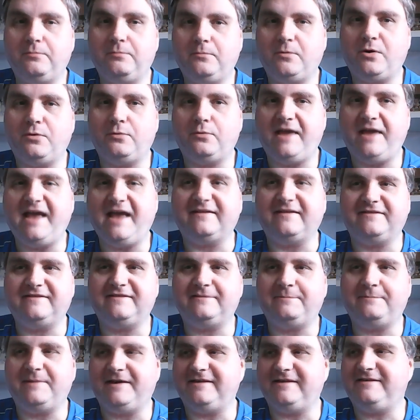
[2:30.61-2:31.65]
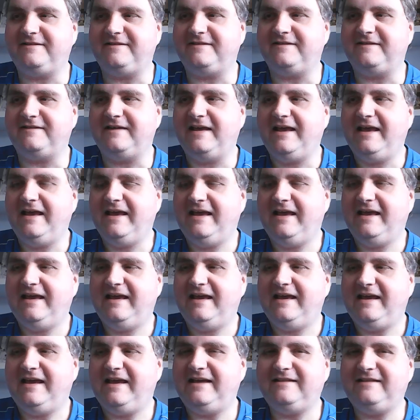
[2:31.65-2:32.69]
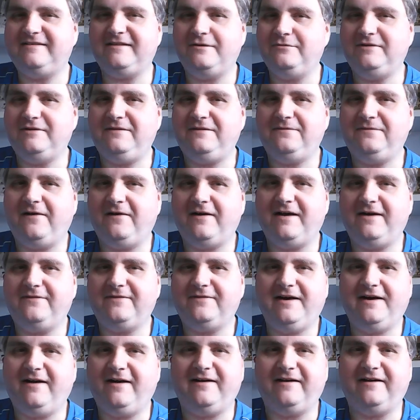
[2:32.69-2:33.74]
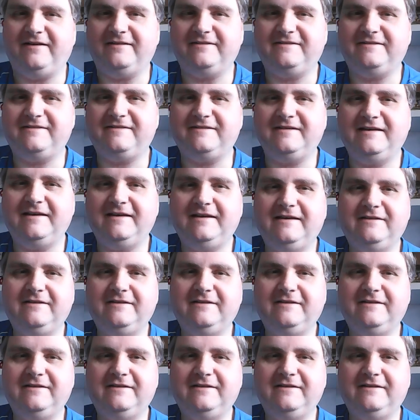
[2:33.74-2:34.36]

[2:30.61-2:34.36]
well, yes, but it's only 5 cards.